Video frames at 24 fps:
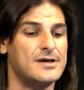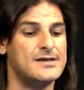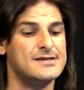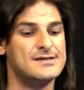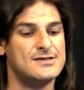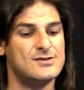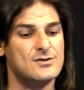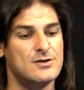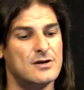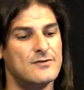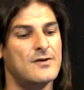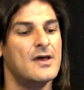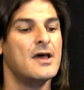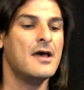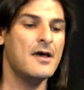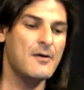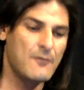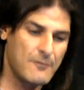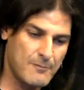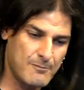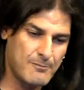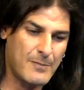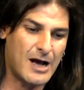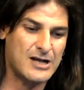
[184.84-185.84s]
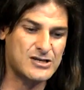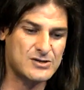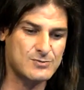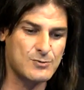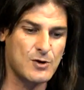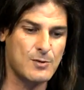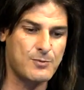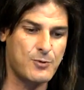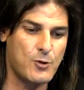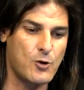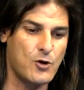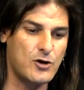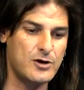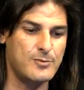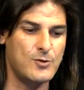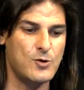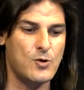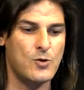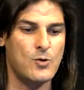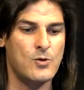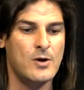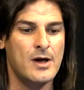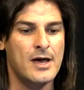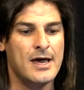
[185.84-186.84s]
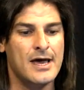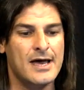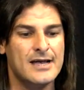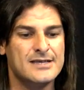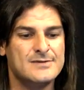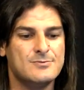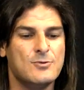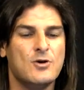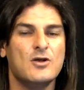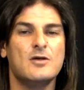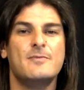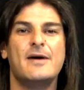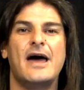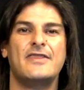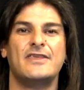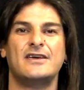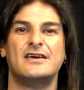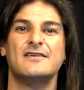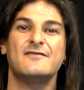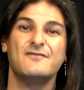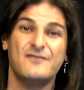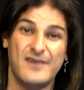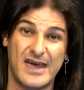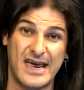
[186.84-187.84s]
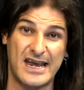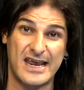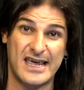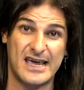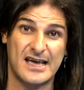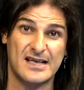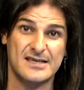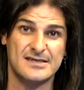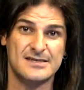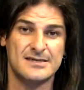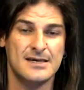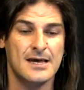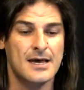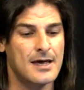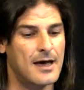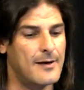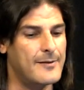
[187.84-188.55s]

is sort of much more portable, it's more about the convenience.